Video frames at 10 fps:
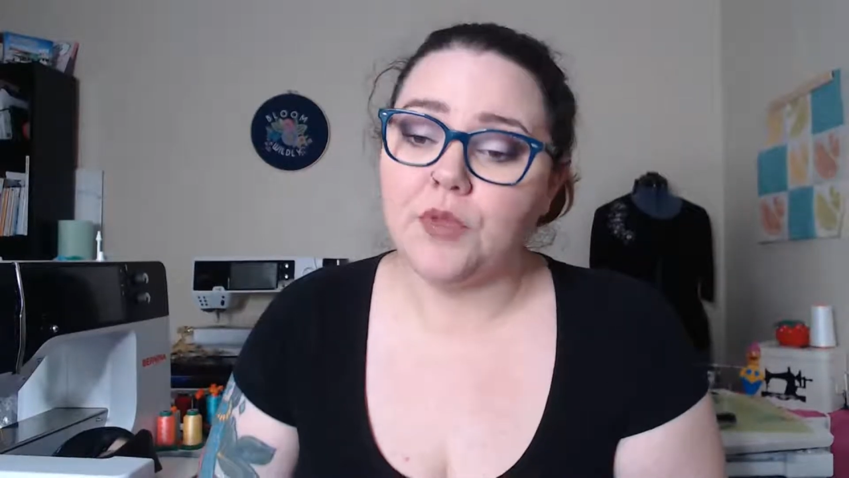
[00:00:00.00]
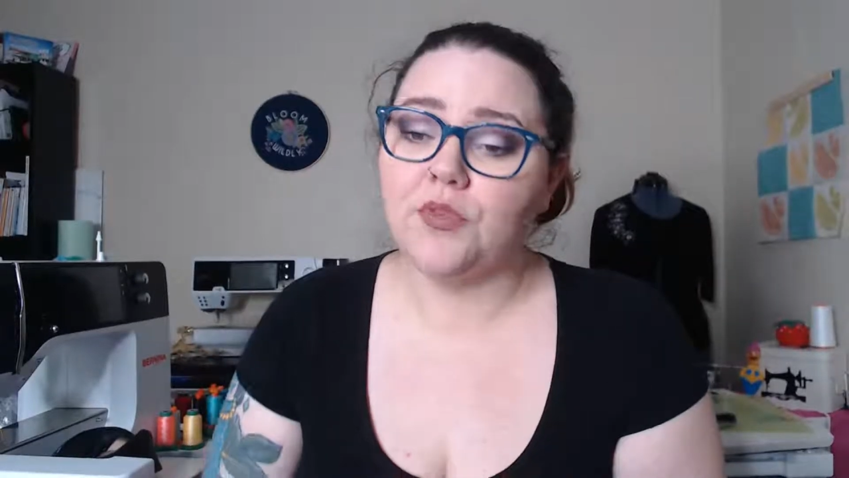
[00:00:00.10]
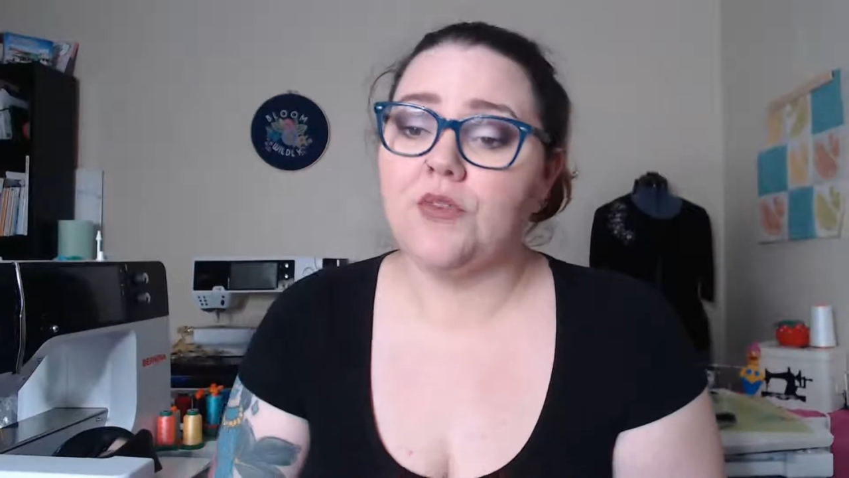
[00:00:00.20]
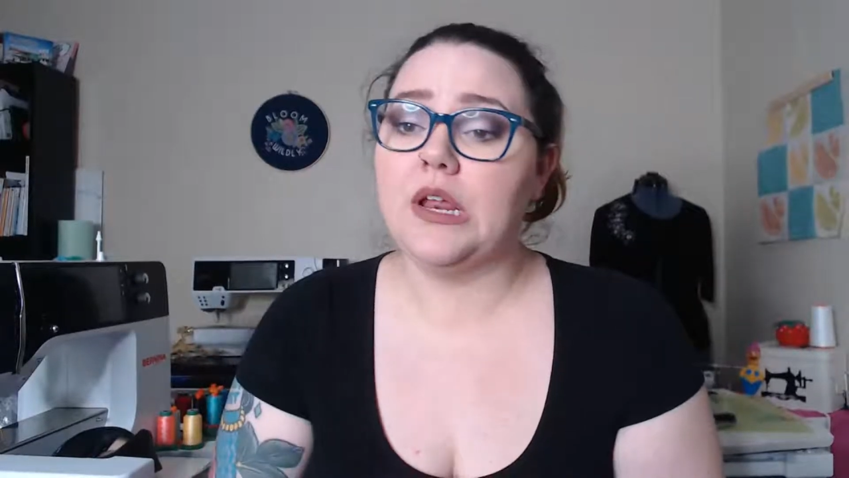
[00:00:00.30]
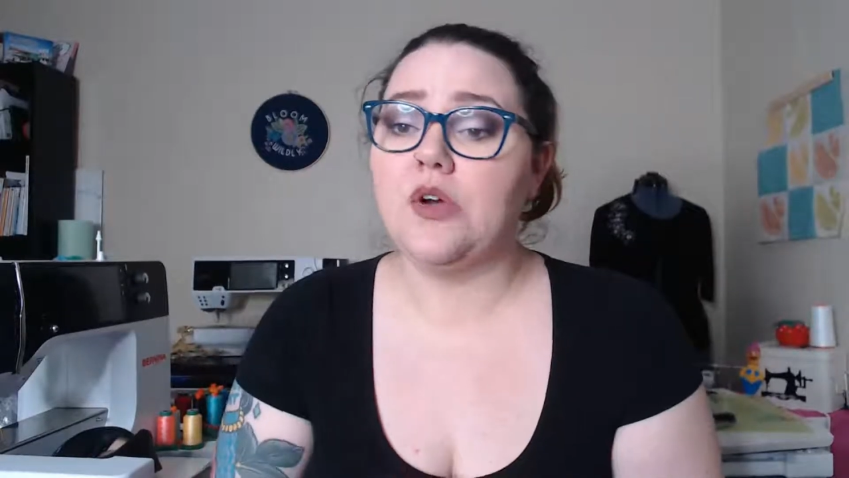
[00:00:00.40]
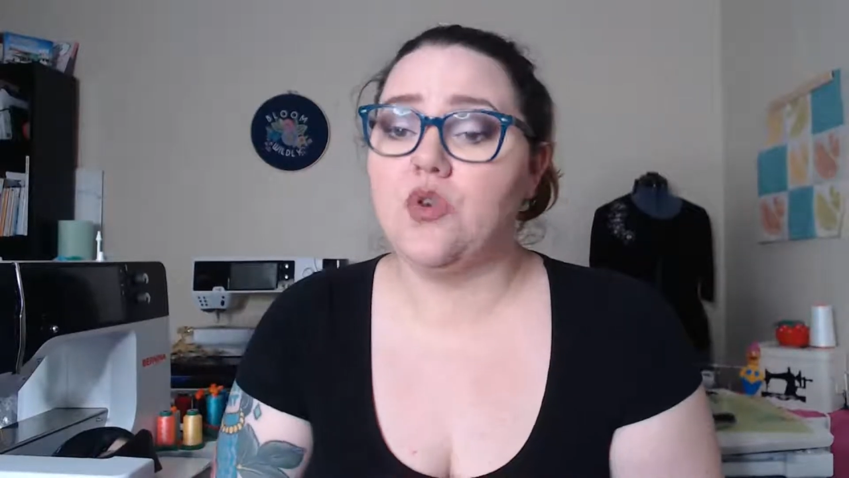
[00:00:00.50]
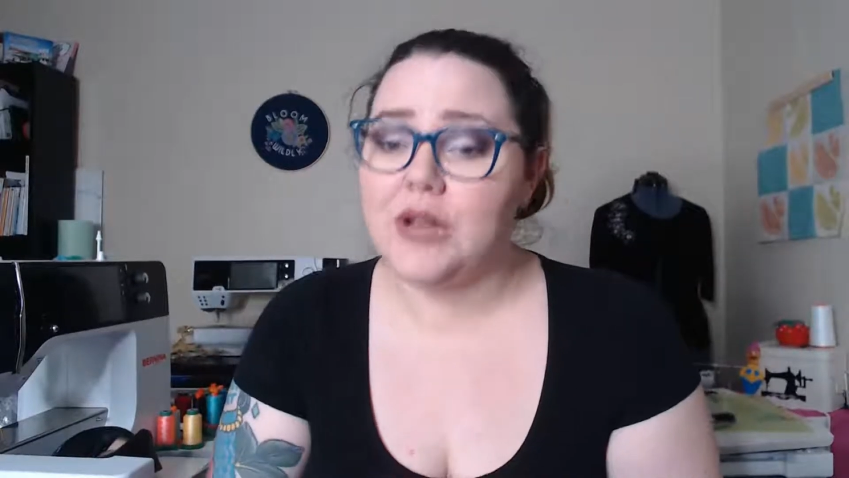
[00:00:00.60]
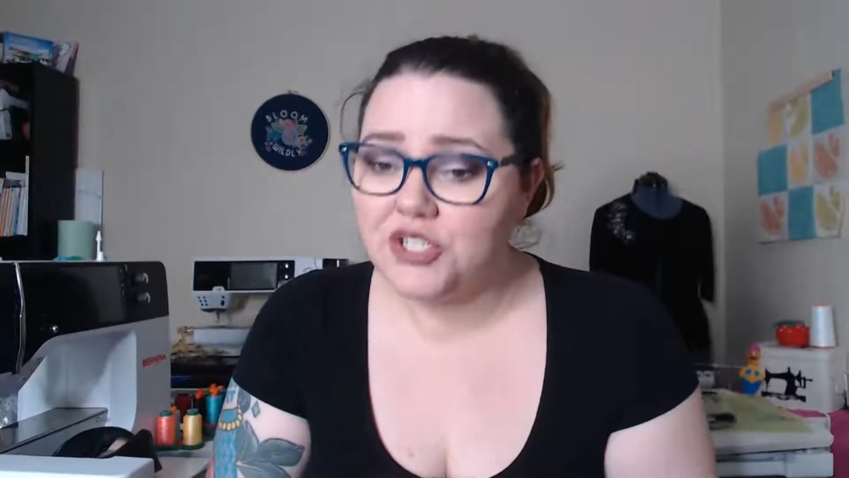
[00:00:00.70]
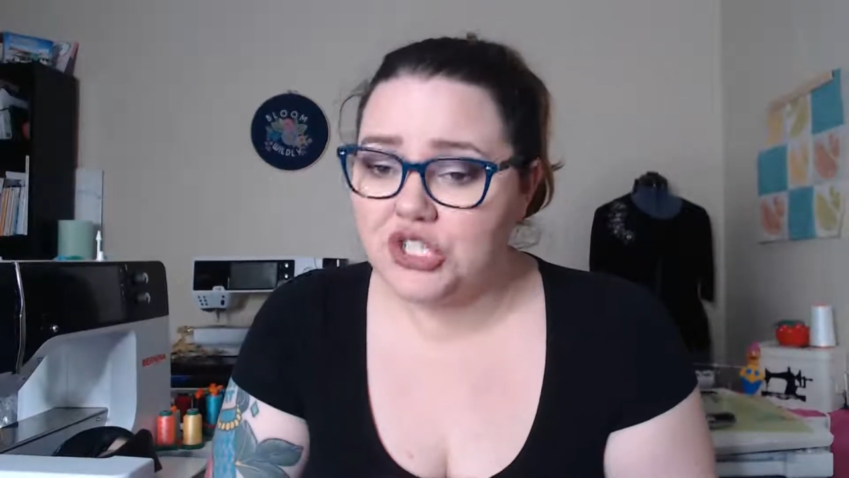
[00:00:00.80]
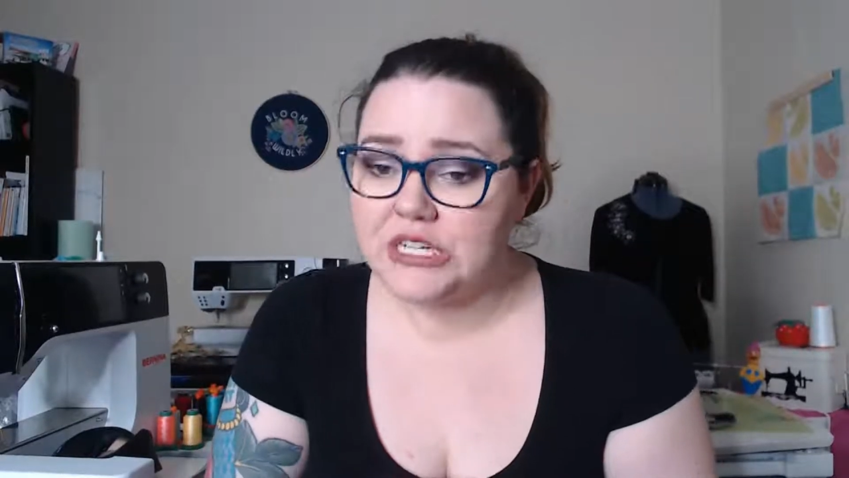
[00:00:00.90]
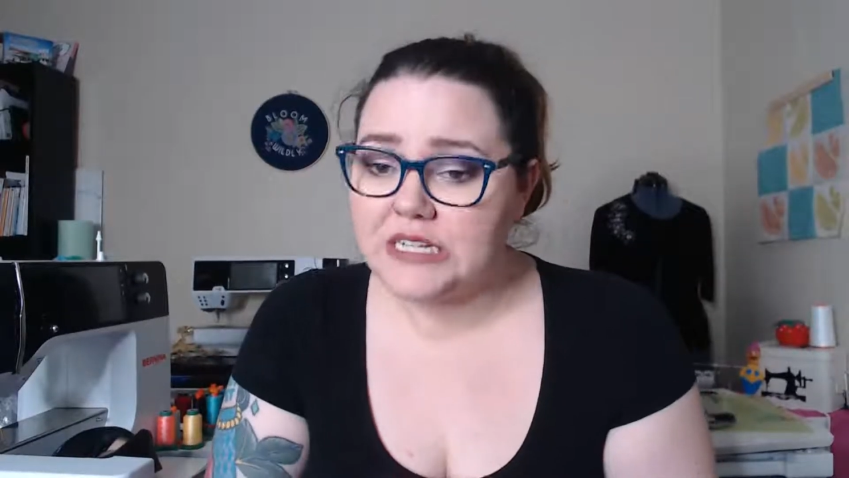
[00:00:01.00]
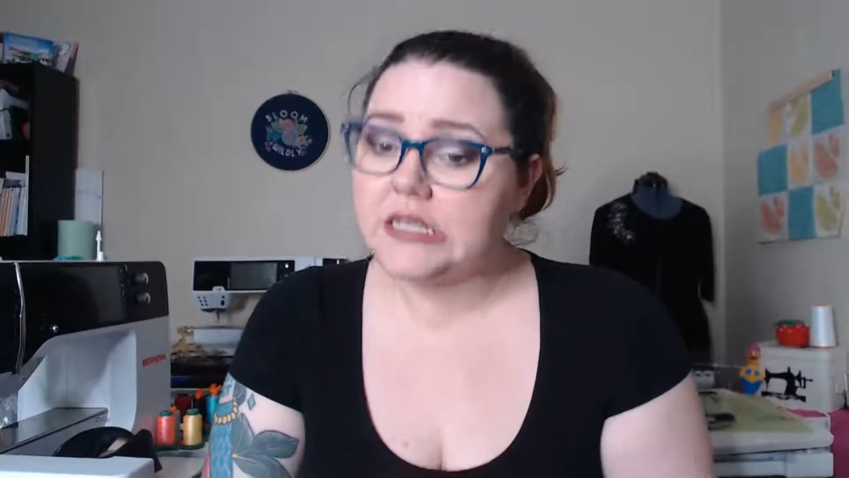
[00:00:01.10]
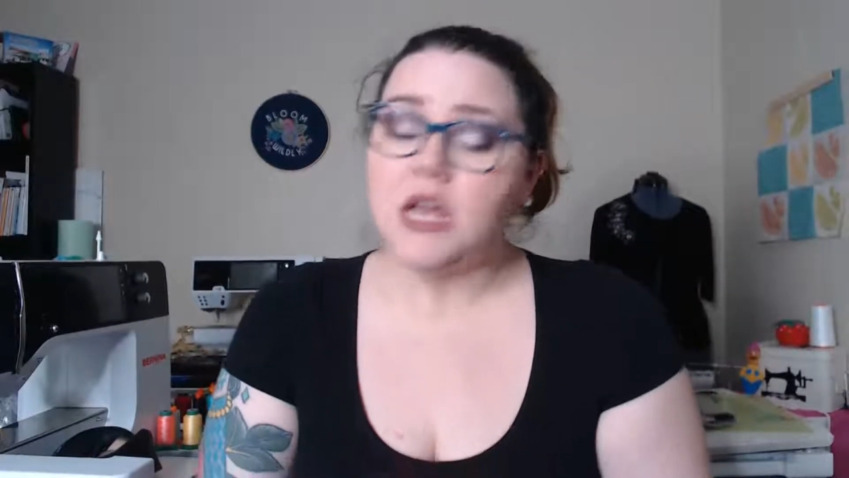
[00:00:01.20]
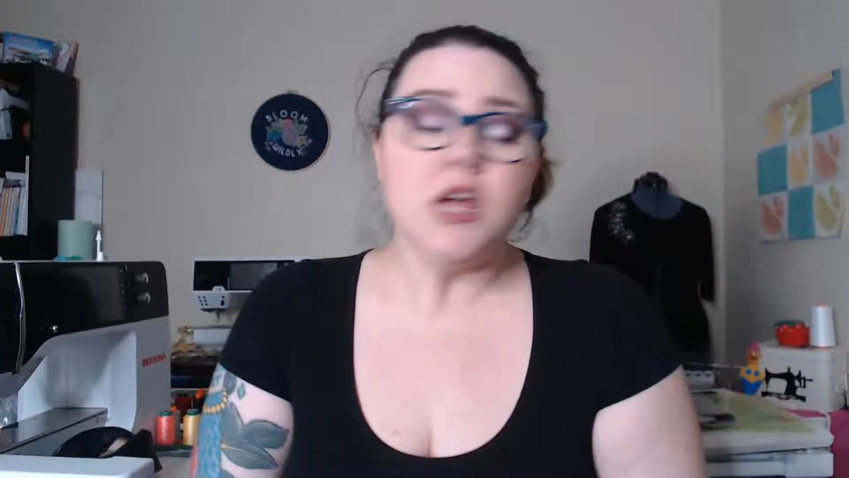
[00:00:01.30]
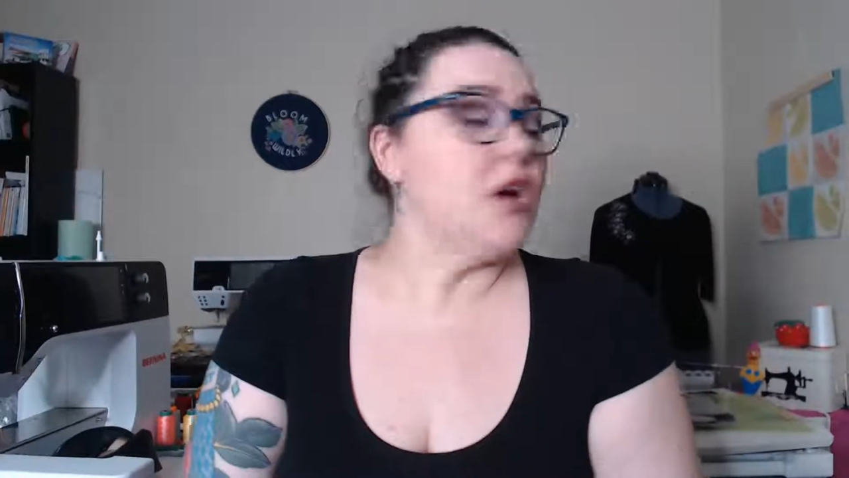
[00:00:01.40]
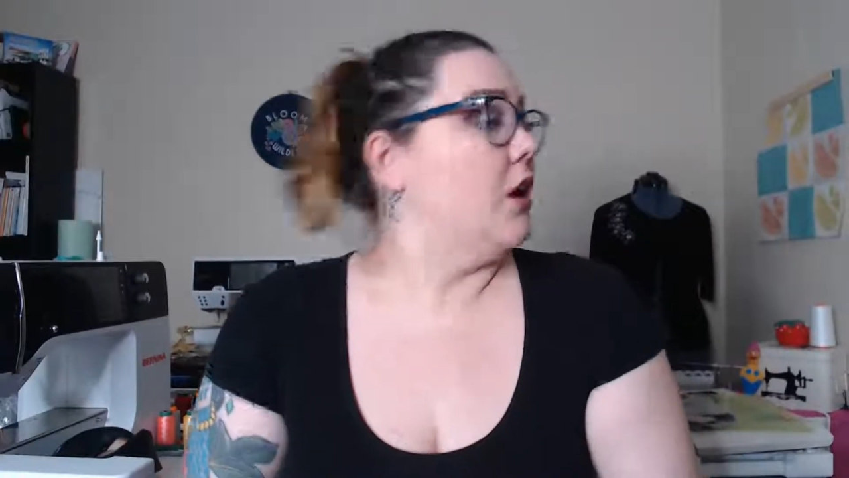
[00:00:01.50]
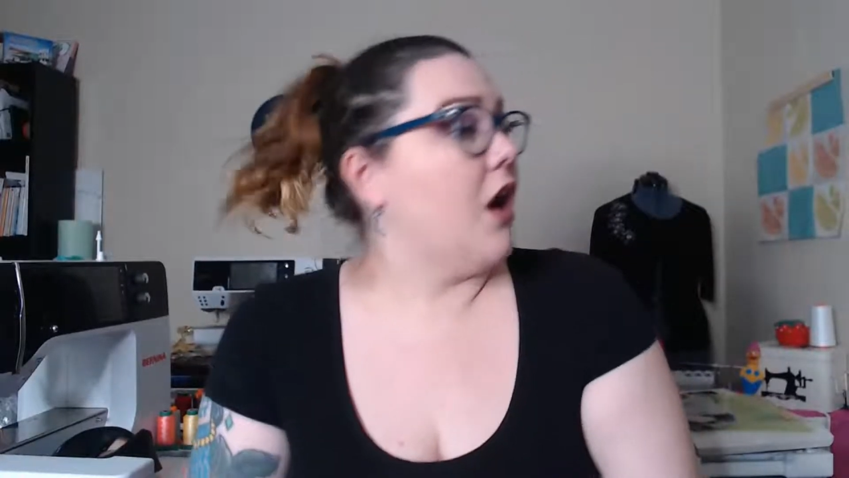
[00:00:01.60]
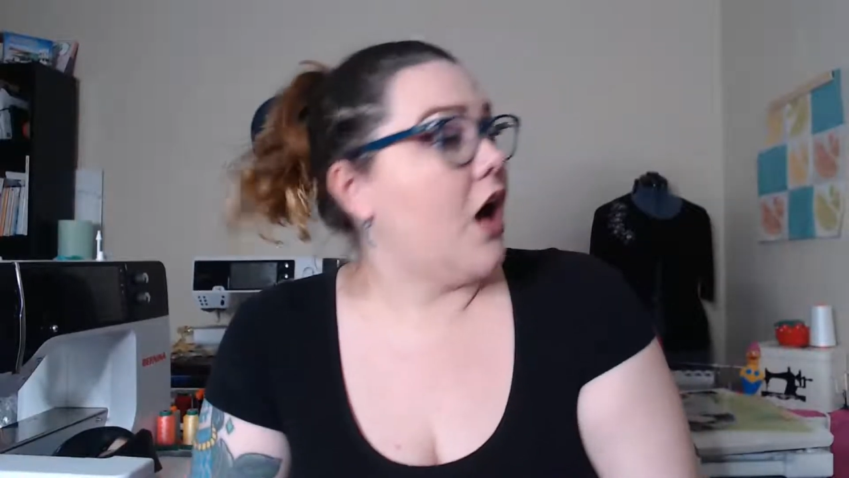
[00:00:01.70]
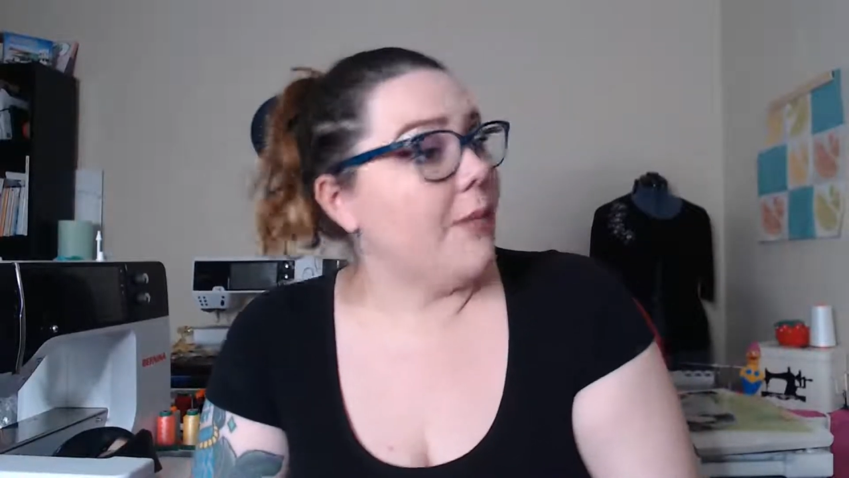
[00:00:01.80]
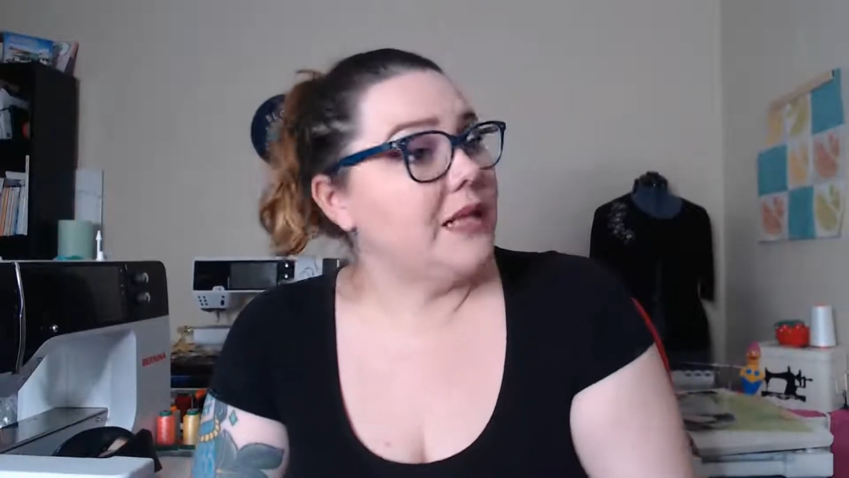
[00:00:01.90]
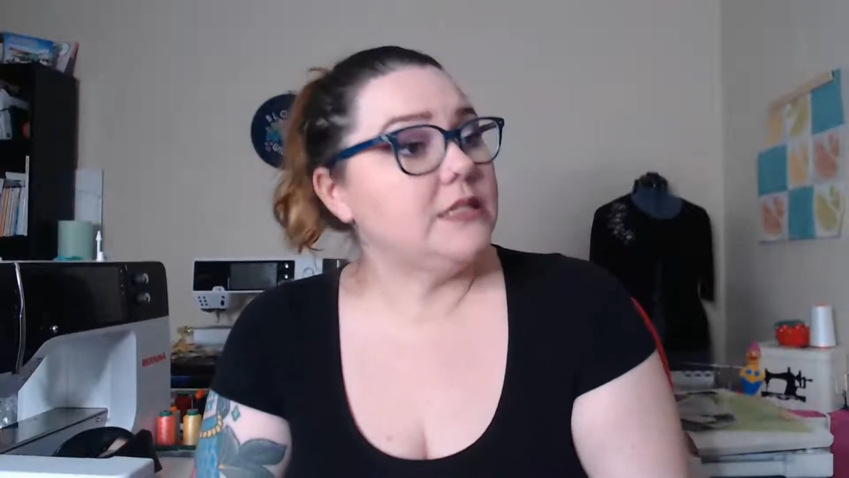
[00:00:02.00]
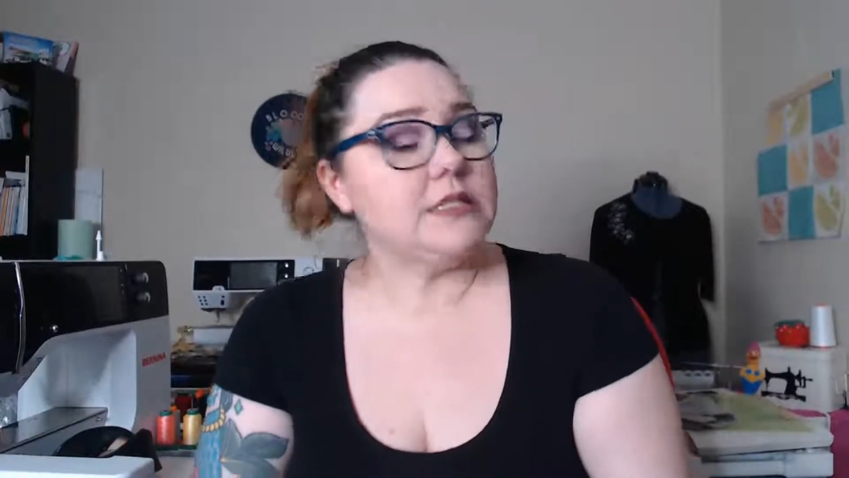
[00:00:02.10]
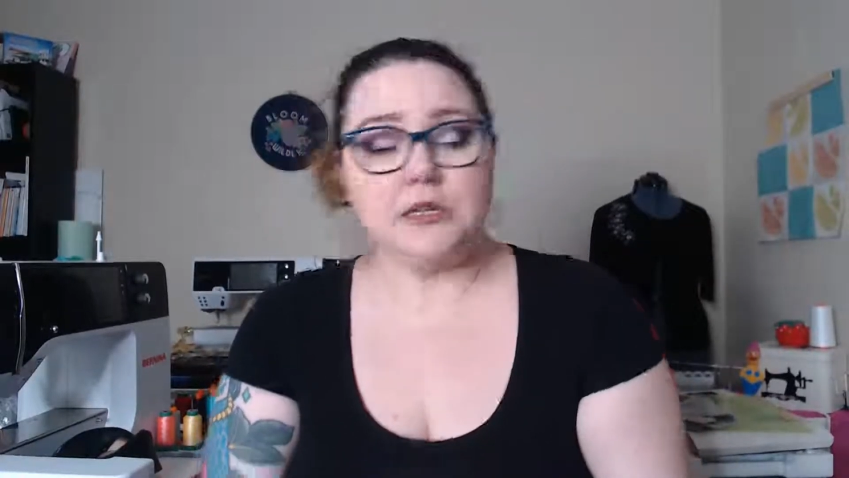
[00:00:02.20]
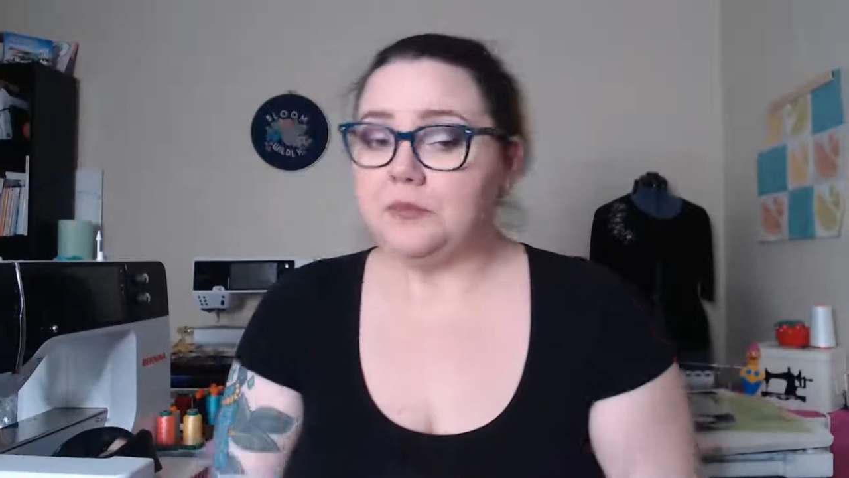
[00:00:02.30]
If you have any questions, comments,